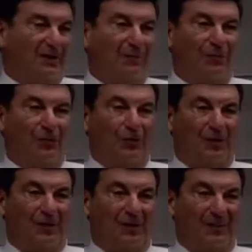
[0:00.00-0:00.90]

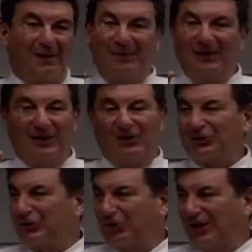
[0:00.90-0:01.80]
more um, NBA All
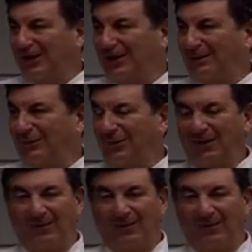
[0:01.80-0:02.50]
Star games,